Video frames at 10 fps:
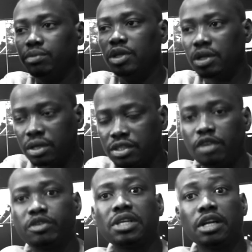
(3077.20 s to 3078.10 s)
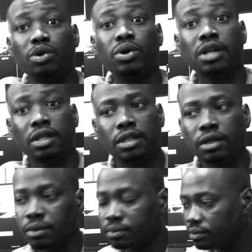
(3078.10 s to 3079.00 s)
the service started going out
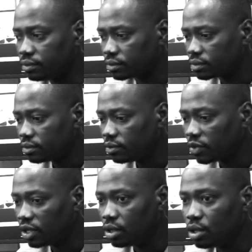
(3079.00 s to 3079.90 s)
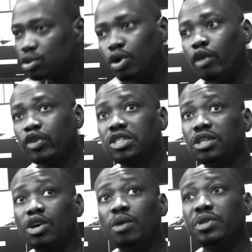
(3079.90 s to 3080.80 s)
there. So obviously the
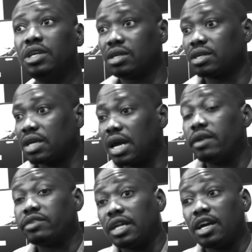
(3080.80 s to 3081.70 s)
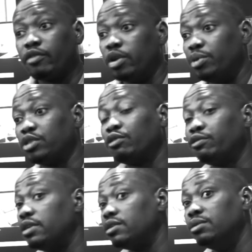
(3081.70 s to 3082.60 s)
company kind of started having a bit of
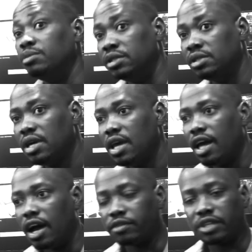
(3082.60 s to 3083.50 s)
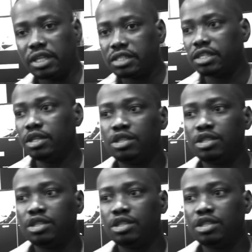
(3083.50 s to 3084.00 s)
faith in me after they seen the